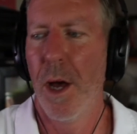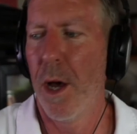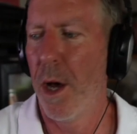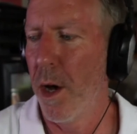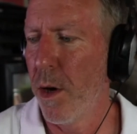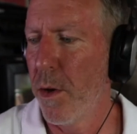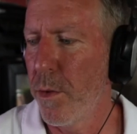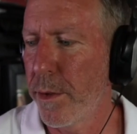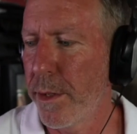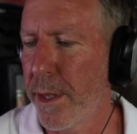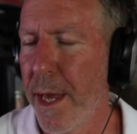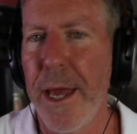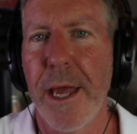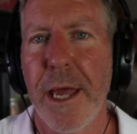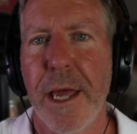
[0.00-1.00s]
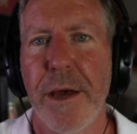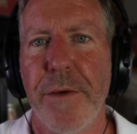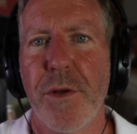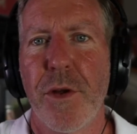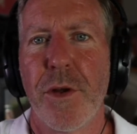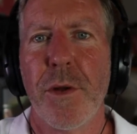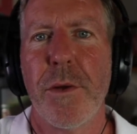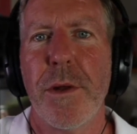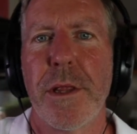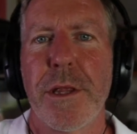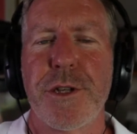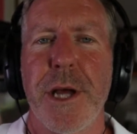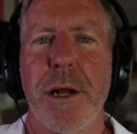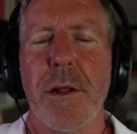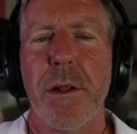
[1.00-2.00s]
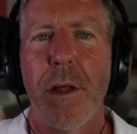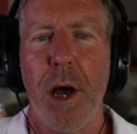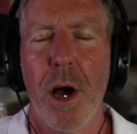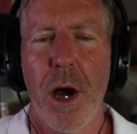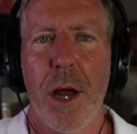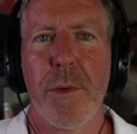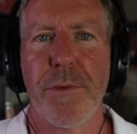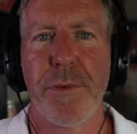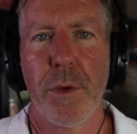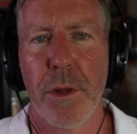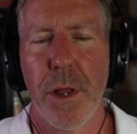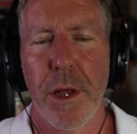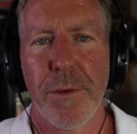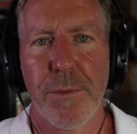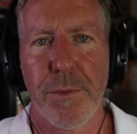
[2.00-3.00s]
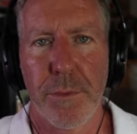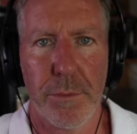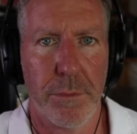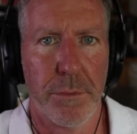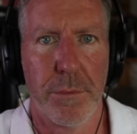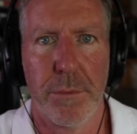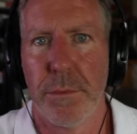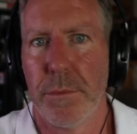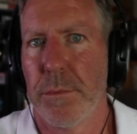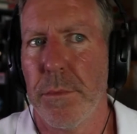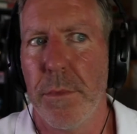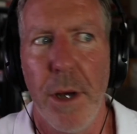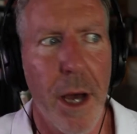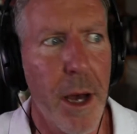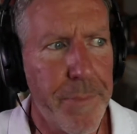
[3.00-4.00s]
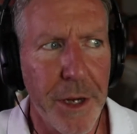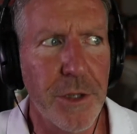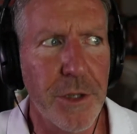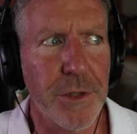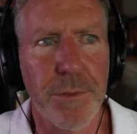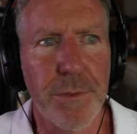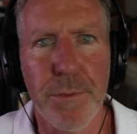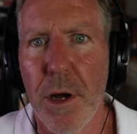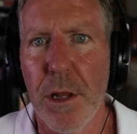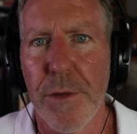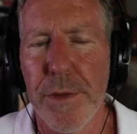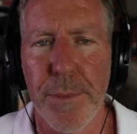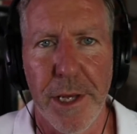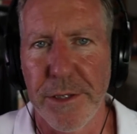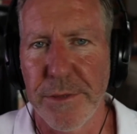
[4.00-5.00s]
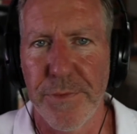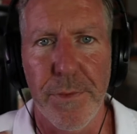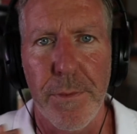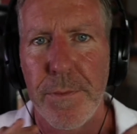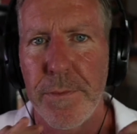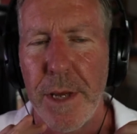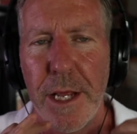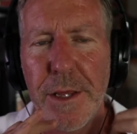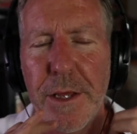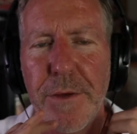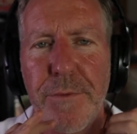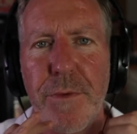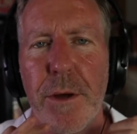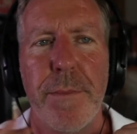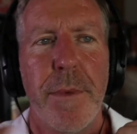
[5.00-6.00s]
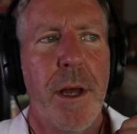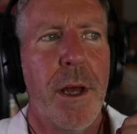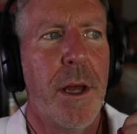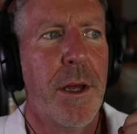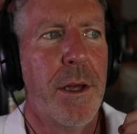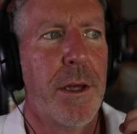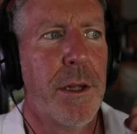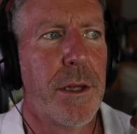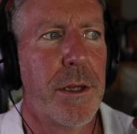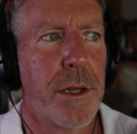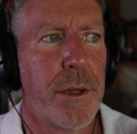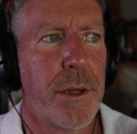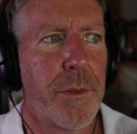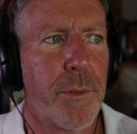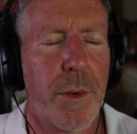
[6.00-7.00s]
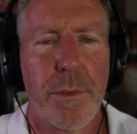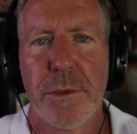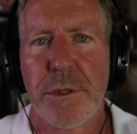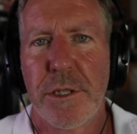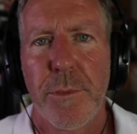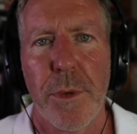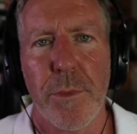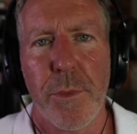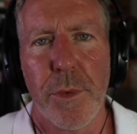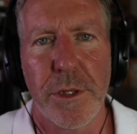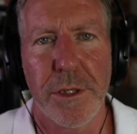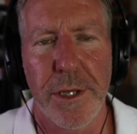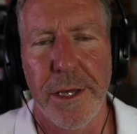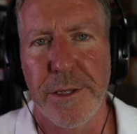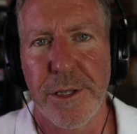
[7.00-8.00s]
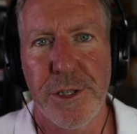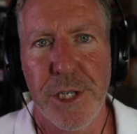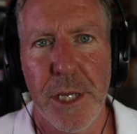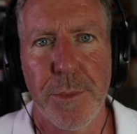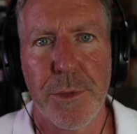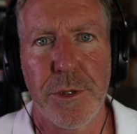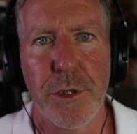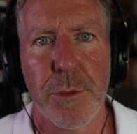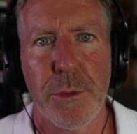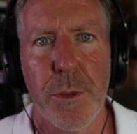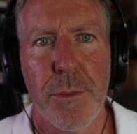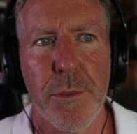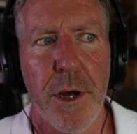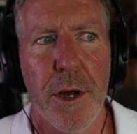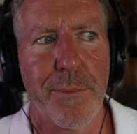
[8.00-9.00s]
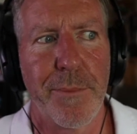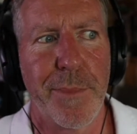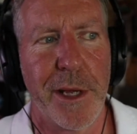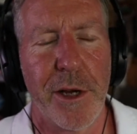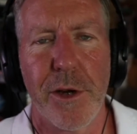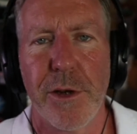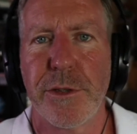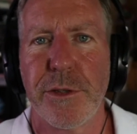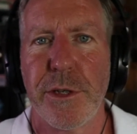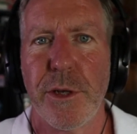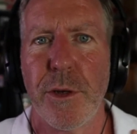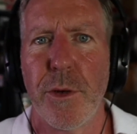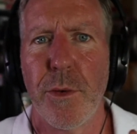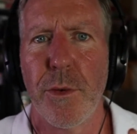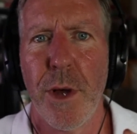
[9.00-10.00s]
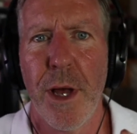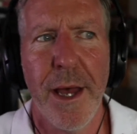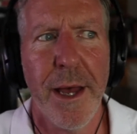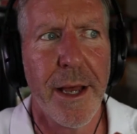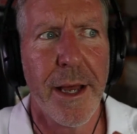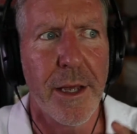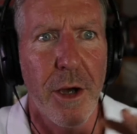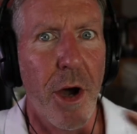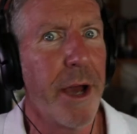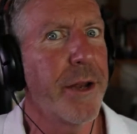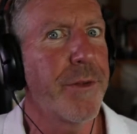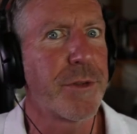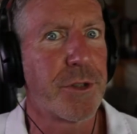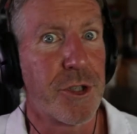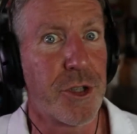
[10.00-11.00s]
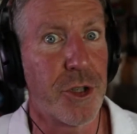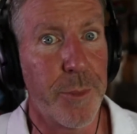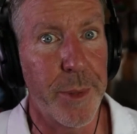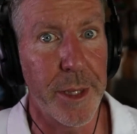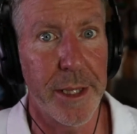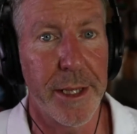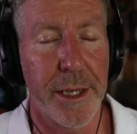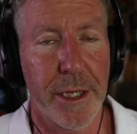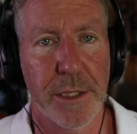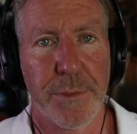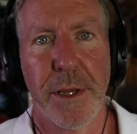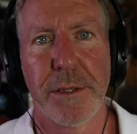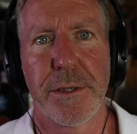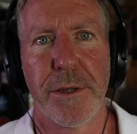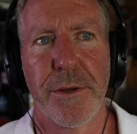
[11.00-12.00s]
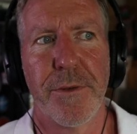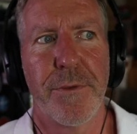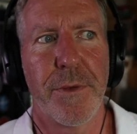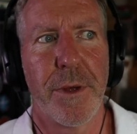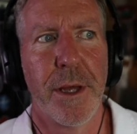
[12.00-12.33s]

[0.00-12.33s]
Okay, if you're new to the channel, I review a lot of beers from all over the place, from anything from what someone would say is a cheap supermarket beer to kind of stupidly expensive.